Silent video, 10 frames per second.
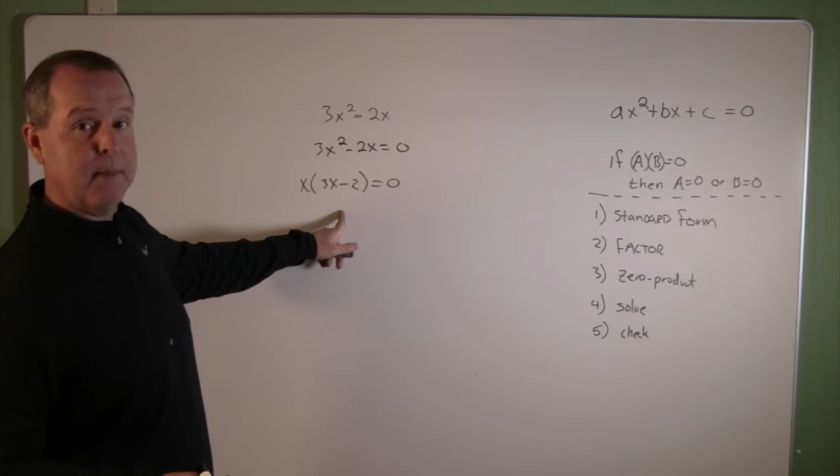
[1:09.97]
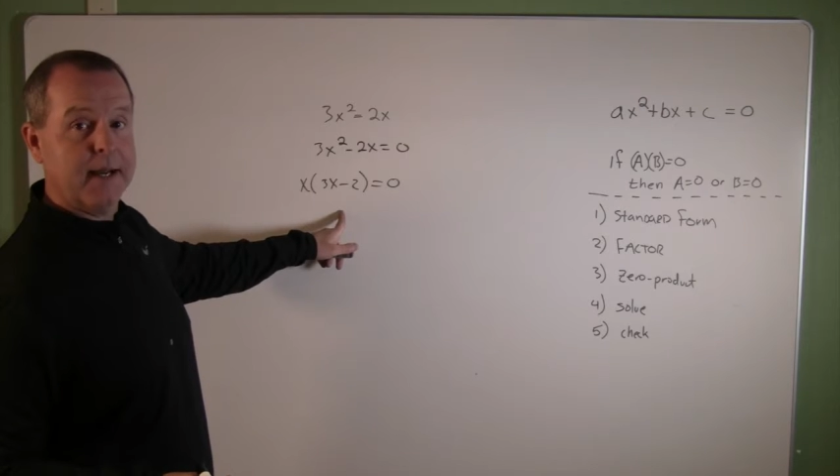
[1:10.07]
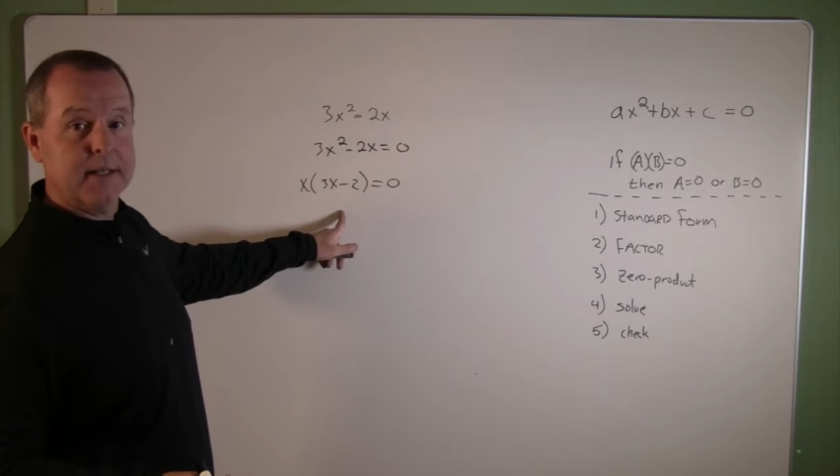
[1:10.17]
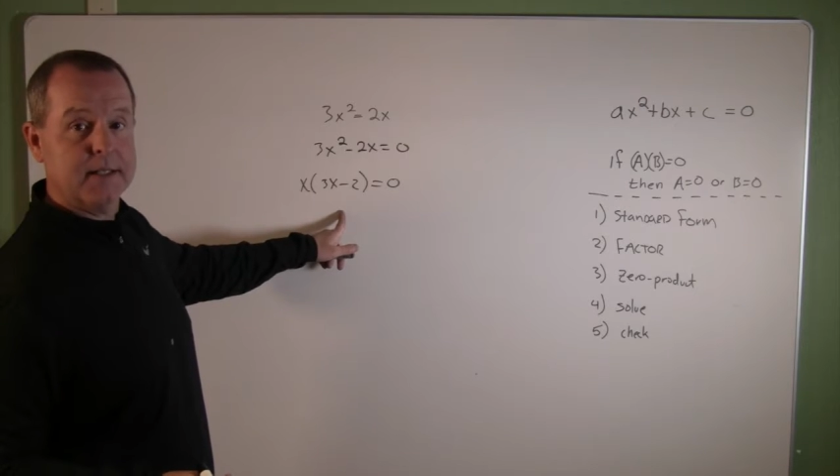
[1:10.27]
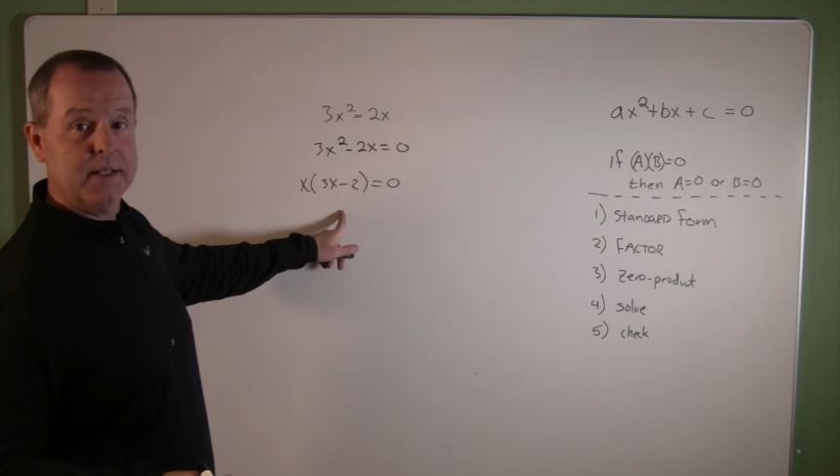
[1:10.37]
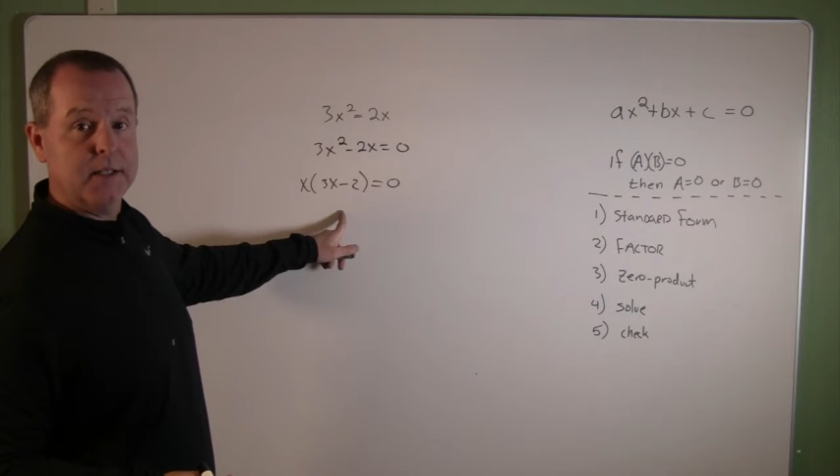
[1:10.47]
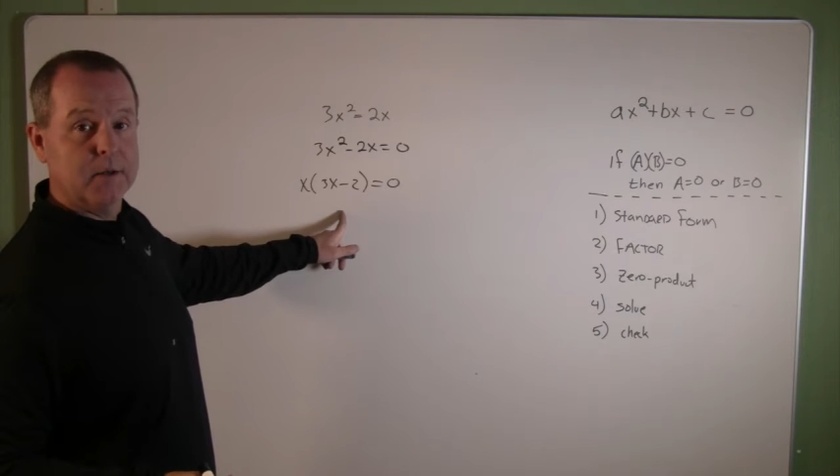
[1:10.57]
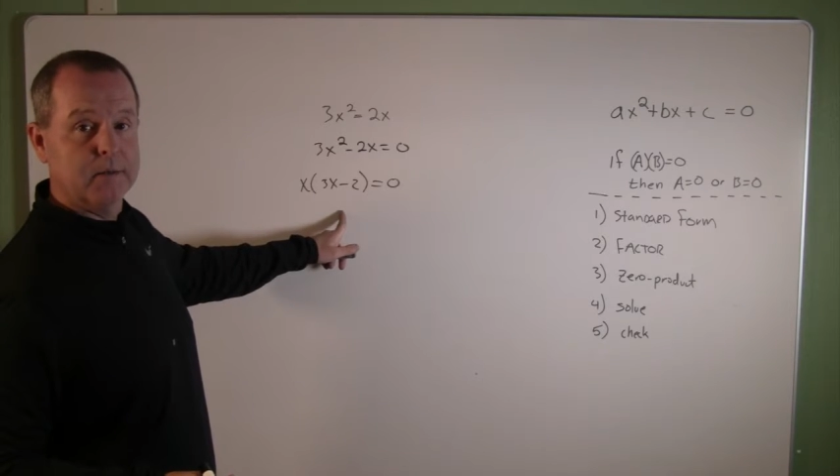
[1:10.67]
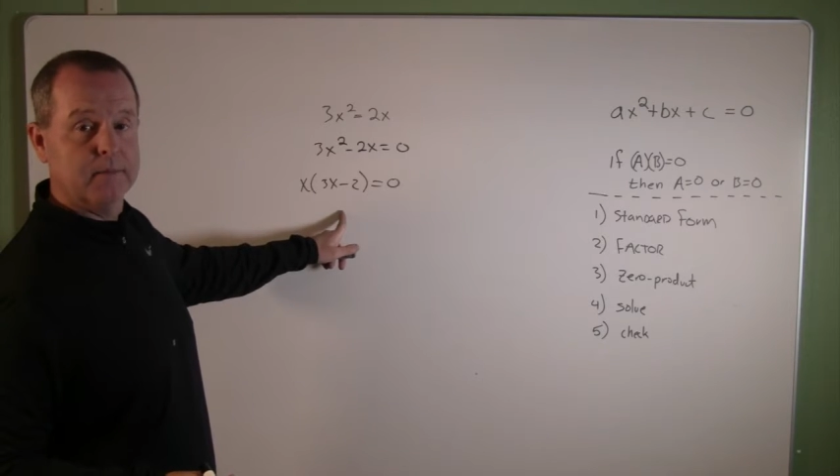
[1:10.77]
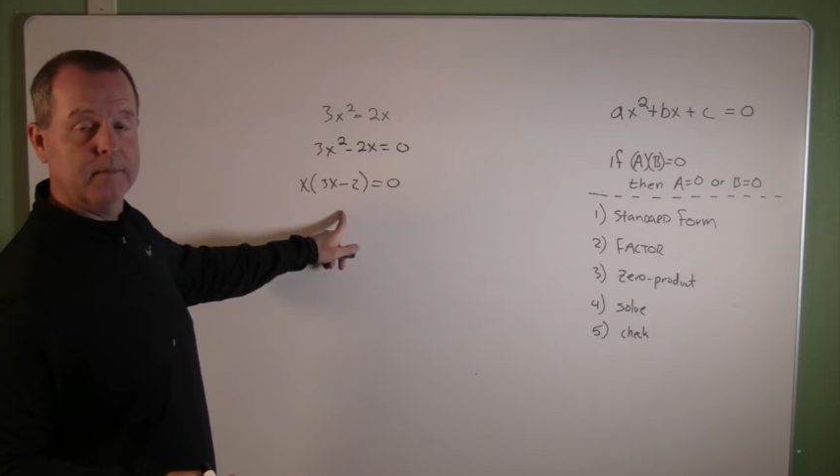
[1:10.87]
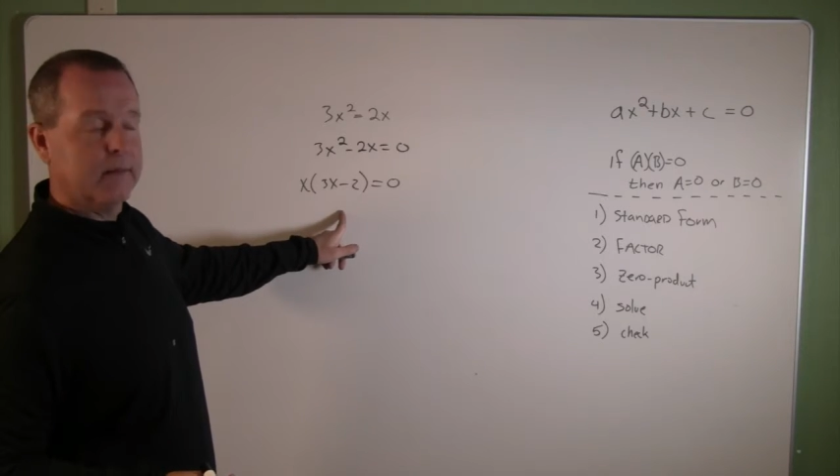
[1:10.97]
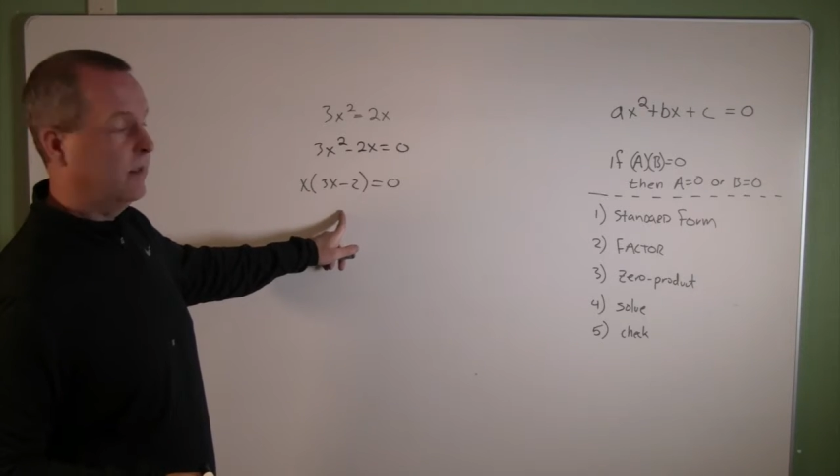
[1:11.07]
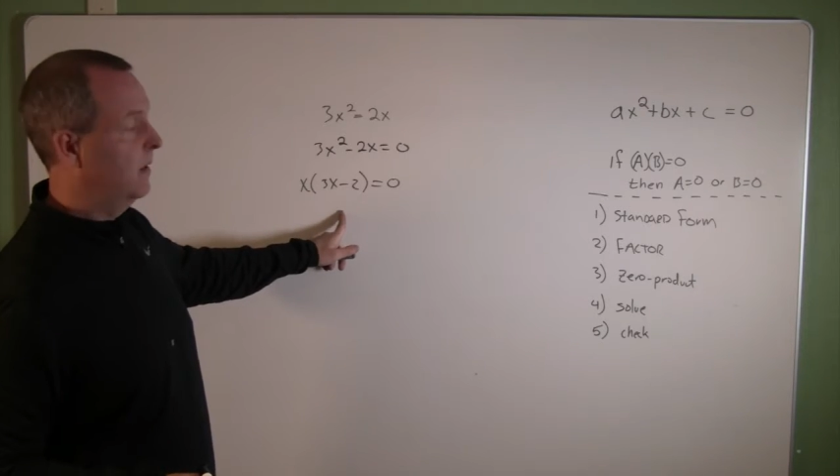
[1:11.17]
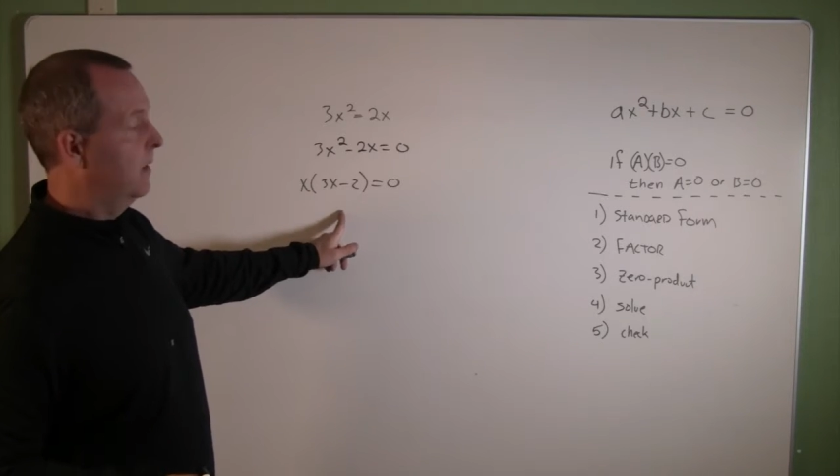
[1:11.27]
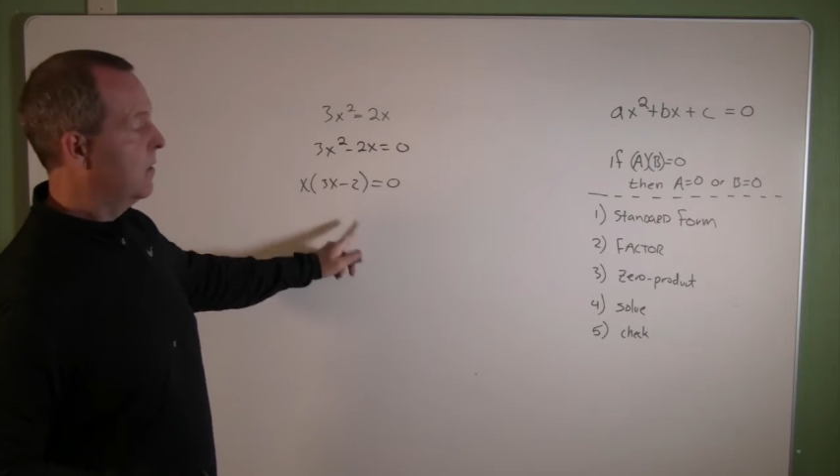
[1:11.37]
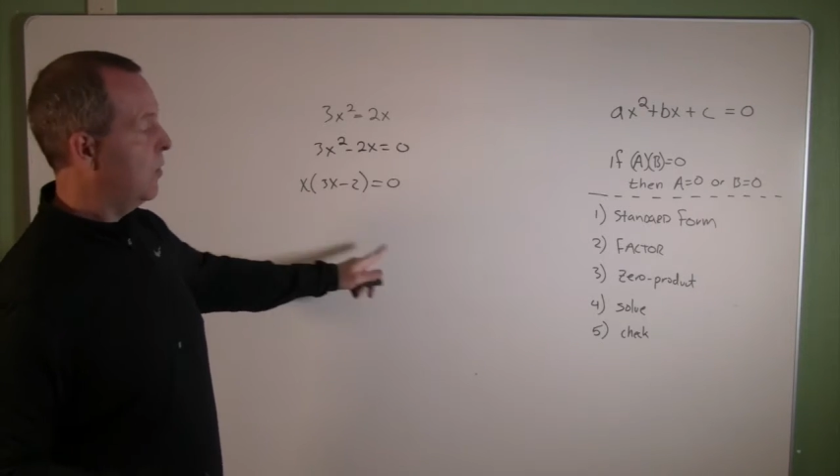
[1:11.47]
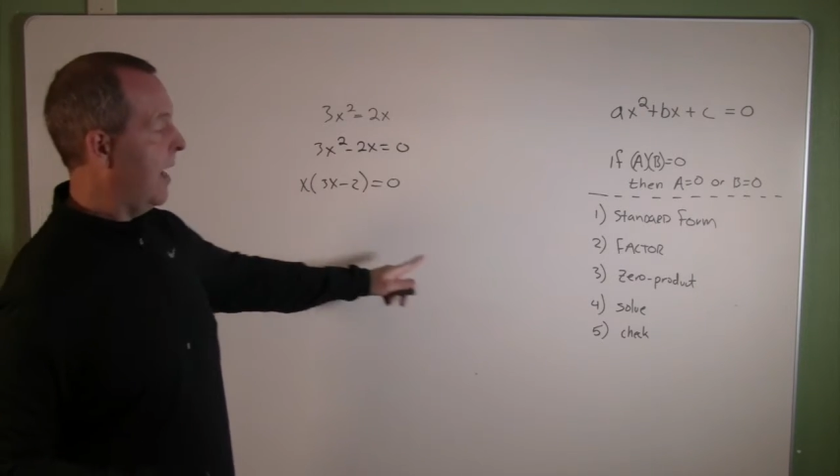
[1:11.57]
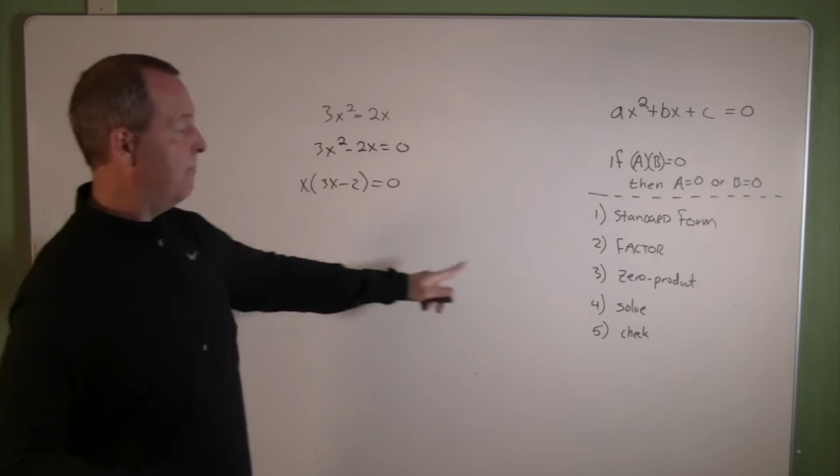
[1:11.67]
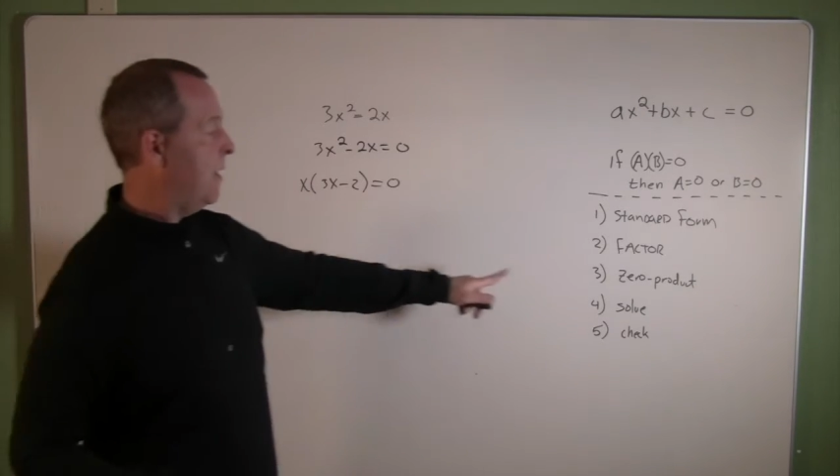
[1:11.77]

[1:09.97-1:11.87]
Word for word: minus 2. So I